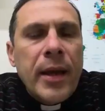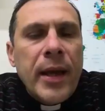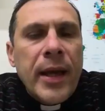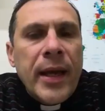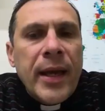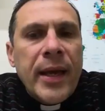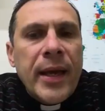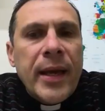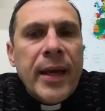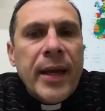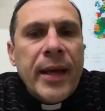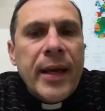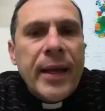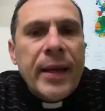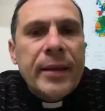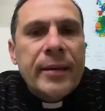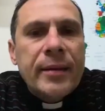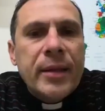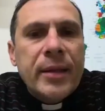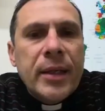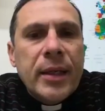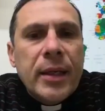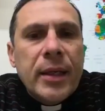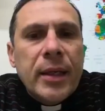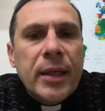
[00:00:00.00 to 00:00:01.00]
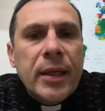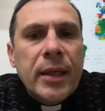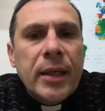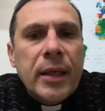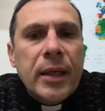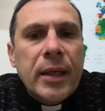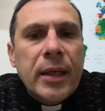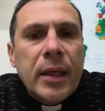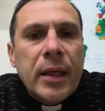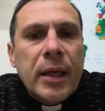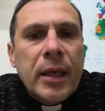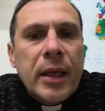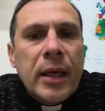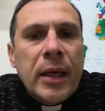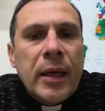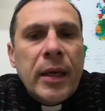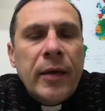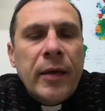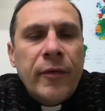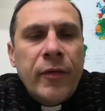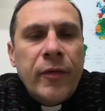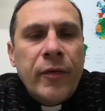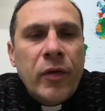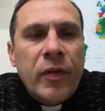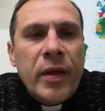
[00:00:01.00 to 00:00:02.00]
And
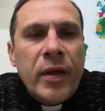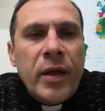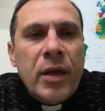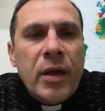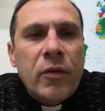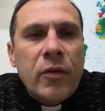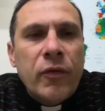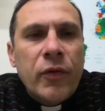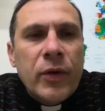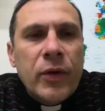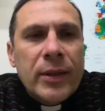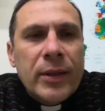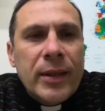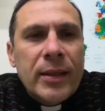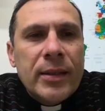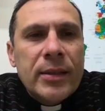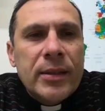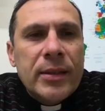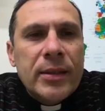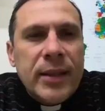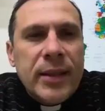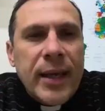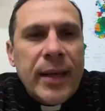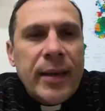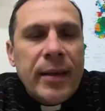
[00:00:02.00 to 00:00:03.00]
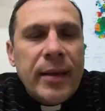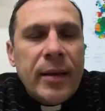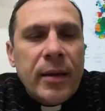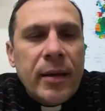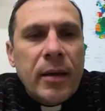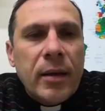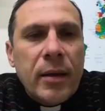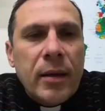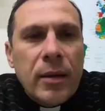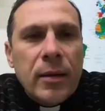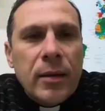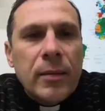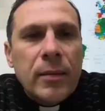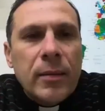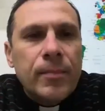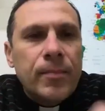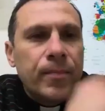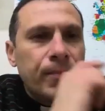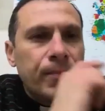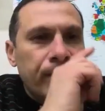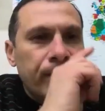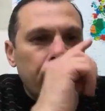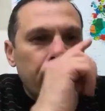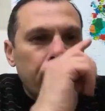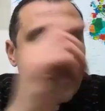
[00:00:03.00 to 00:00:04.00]
if you think of what he's saying,
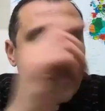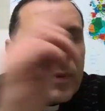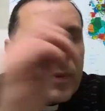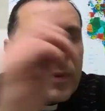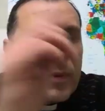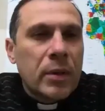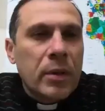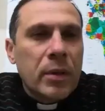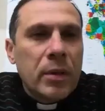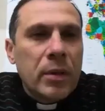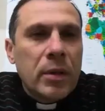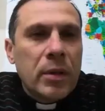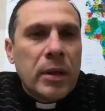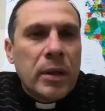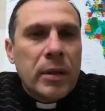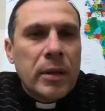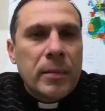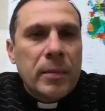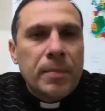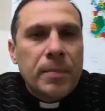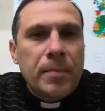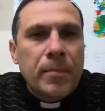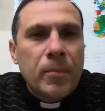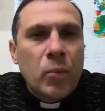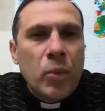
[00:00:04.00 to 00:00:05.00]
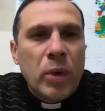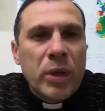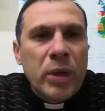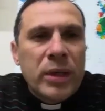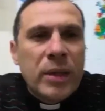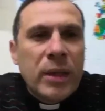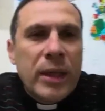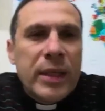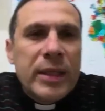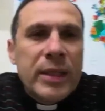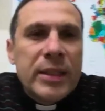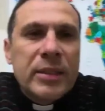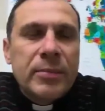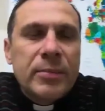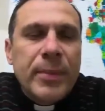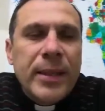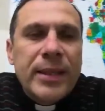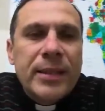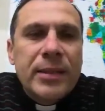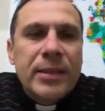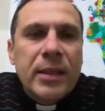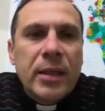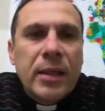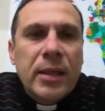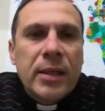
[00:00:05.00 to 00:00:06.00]
what he's
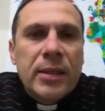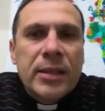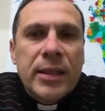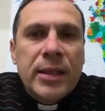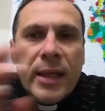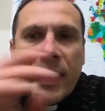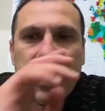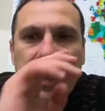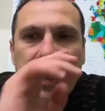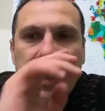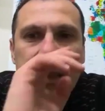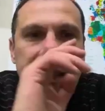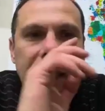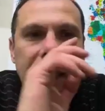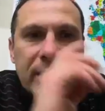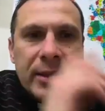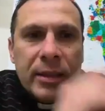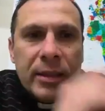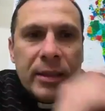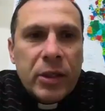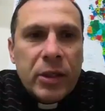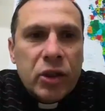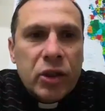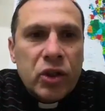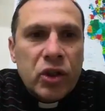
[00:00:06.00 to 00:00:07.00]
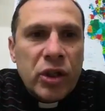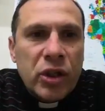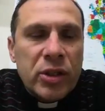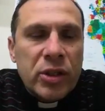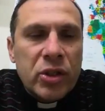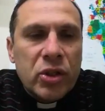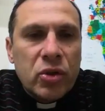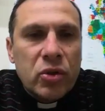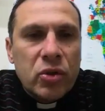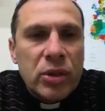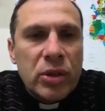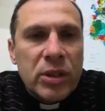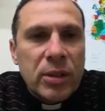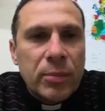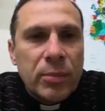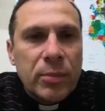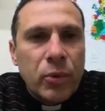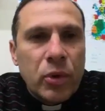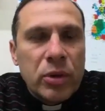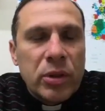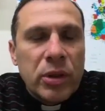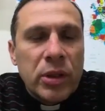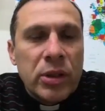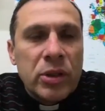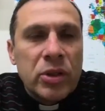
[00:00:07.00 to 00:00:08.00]
basically saying is that Christians should
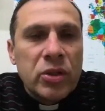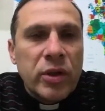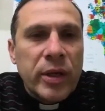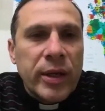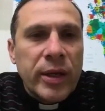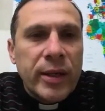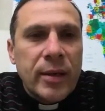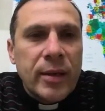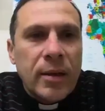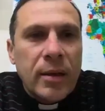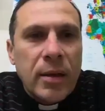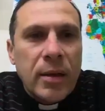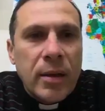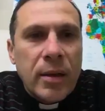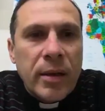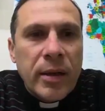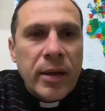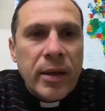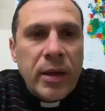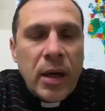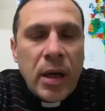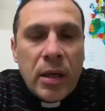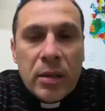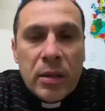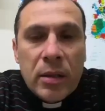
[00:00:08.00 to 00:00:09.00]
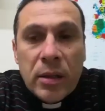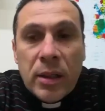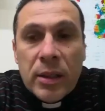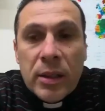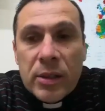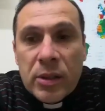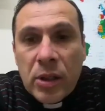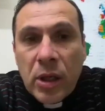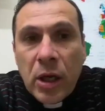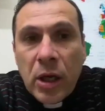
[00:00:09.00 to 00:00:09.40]
support Israel regardless